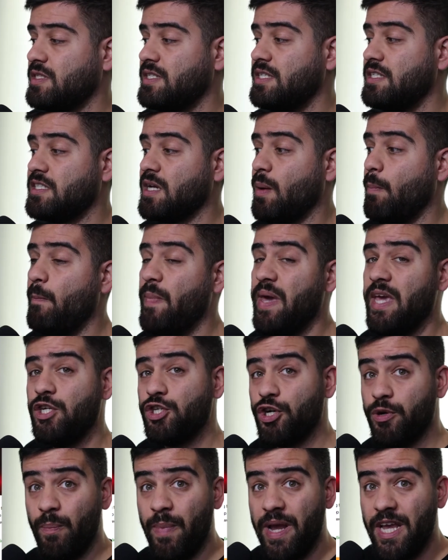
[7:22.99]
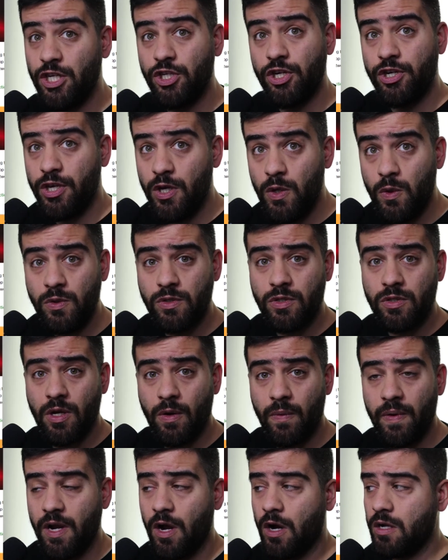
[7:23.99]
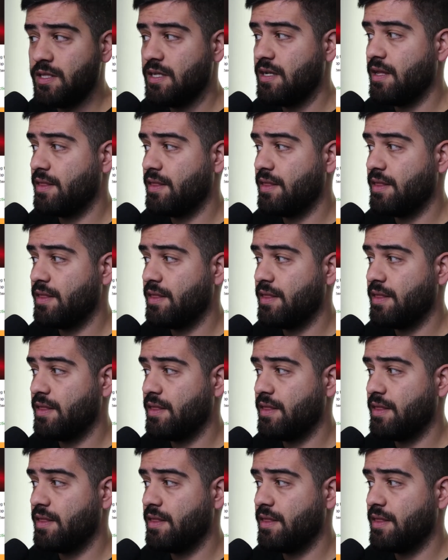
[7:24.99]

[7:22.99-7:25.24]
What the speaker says: see some major news regarding